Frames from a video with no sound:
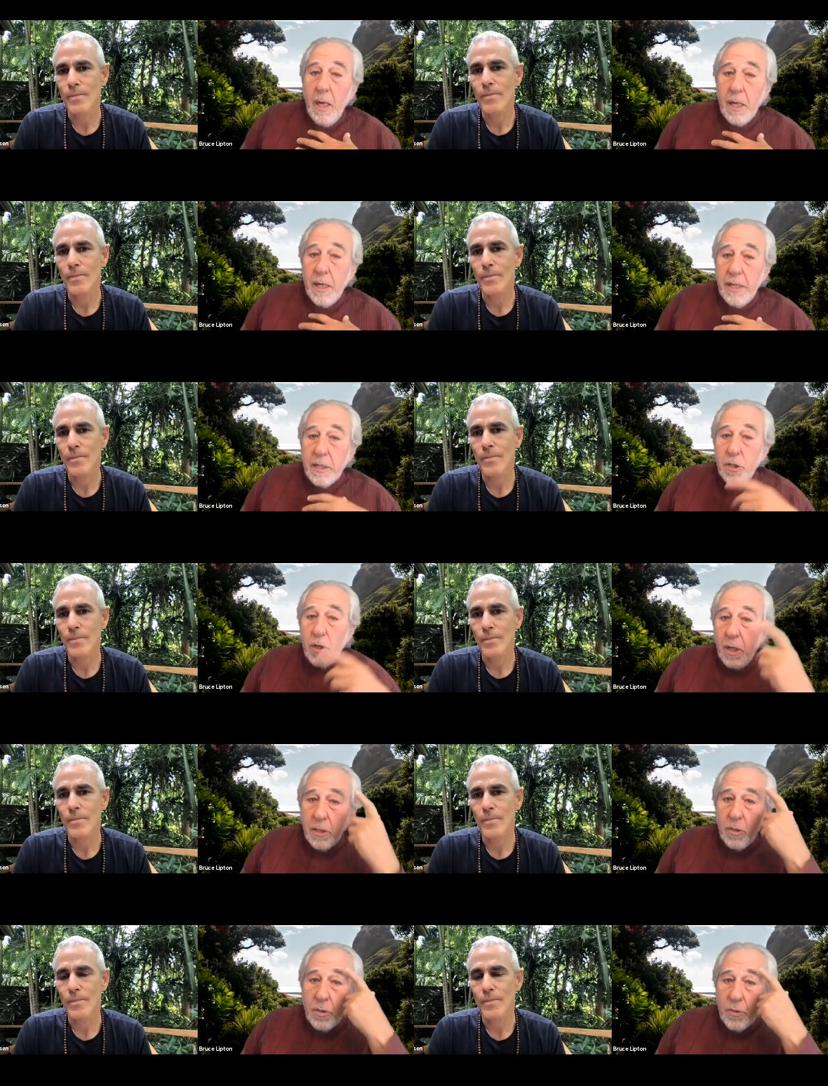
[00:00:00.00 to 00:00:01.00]
Speaker 1: is
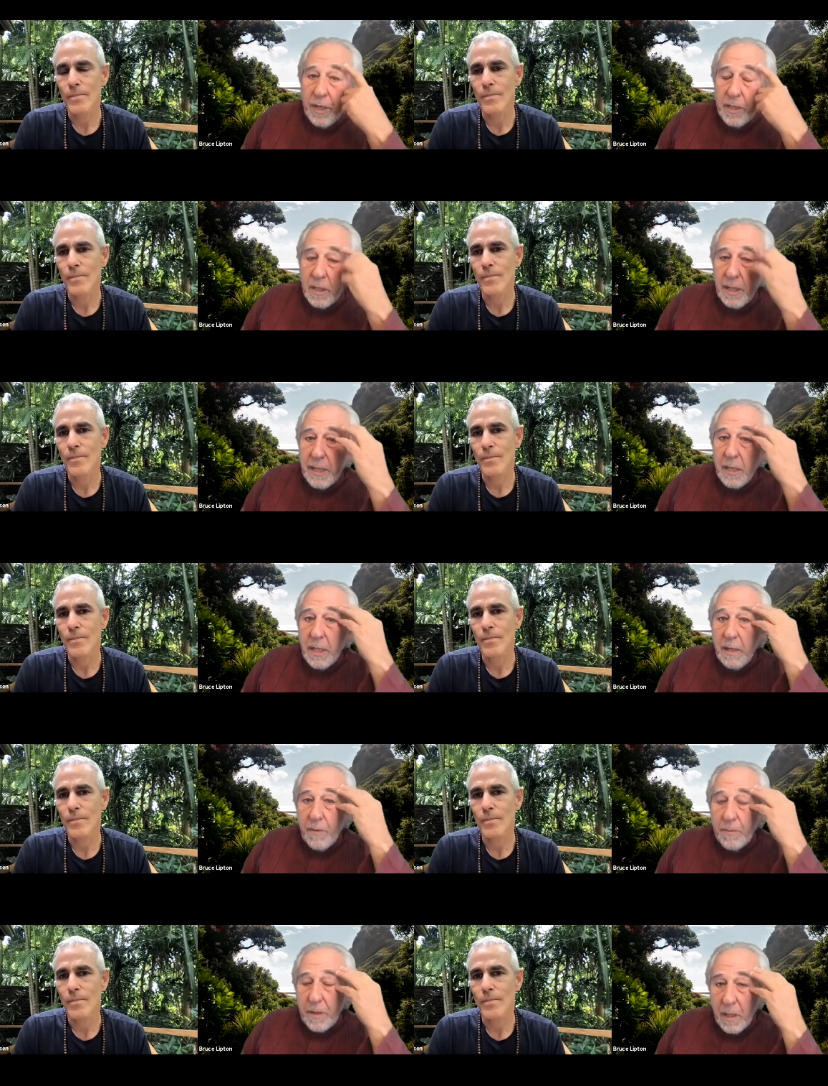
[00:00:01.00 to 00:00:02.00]
also translated then
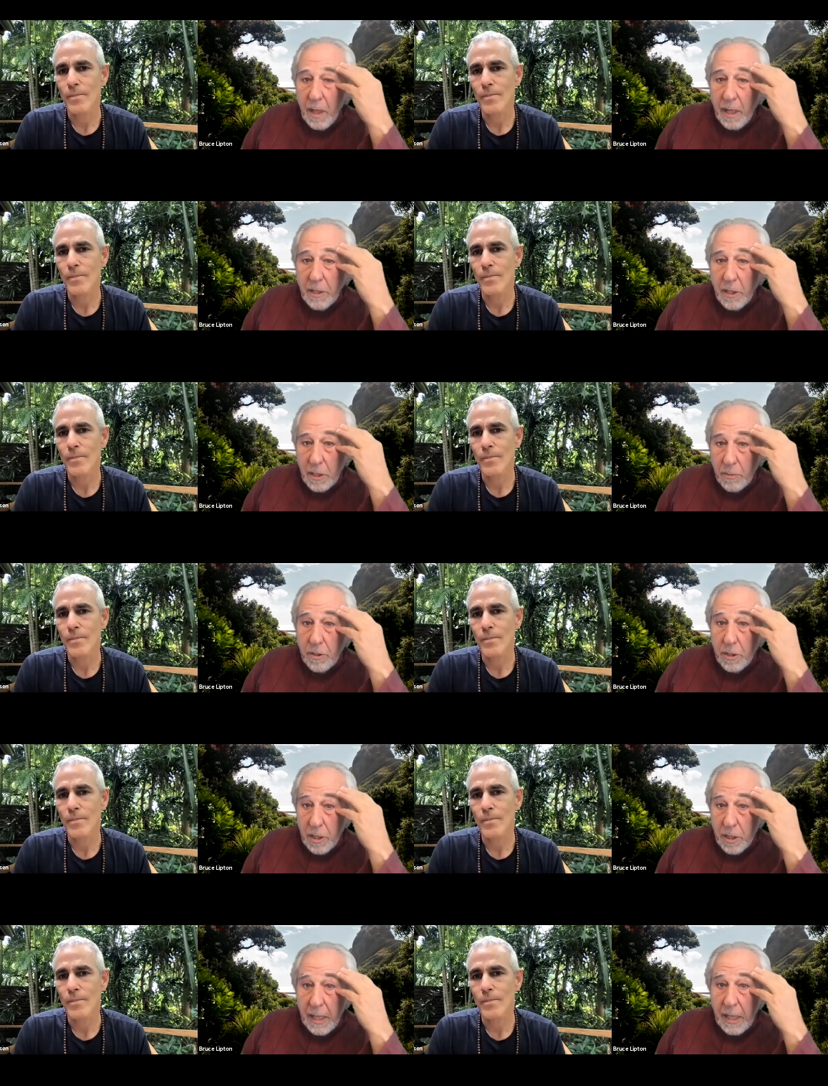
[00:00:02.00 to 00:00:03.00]
from the conscious, which is
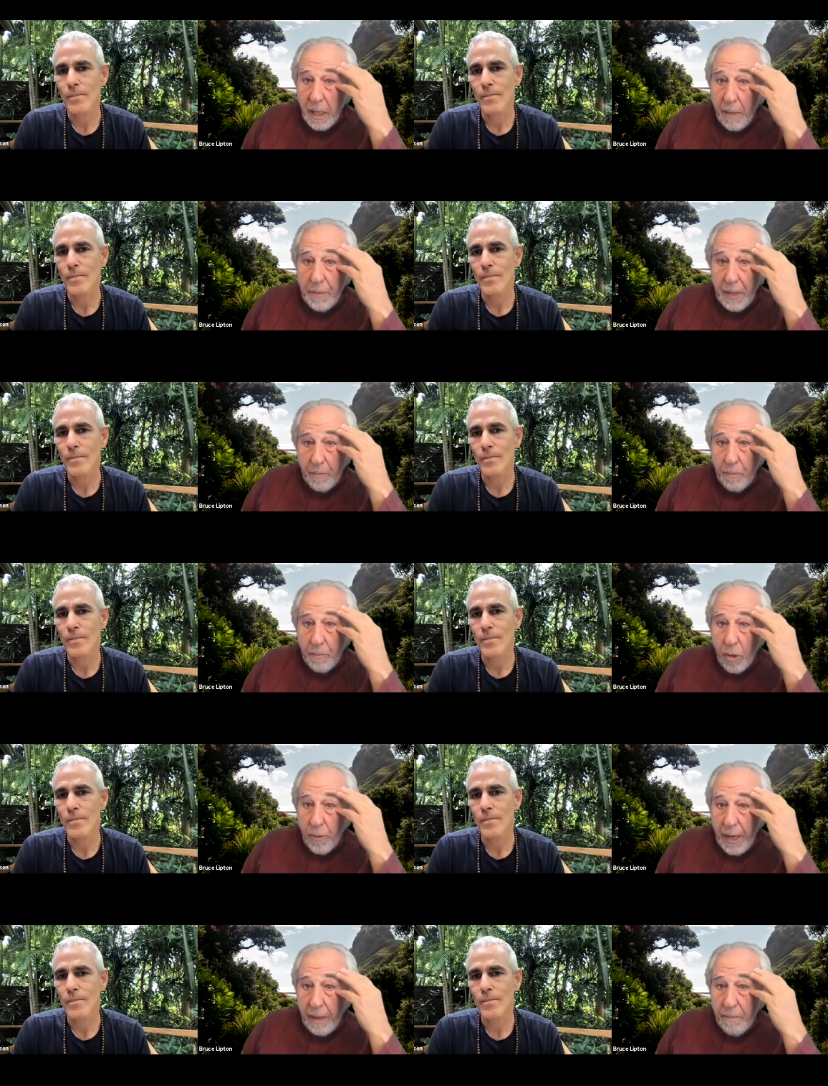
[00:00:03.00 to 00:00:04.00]
setting up that
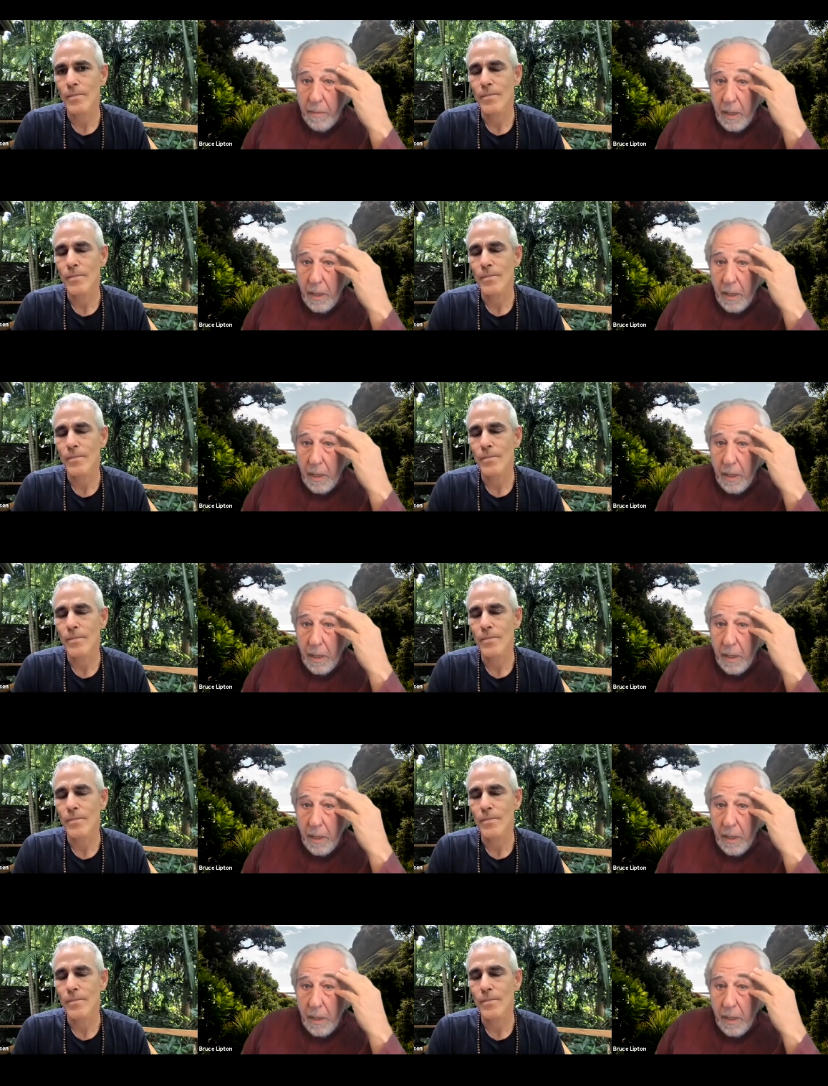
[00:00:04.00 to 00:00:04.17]
program.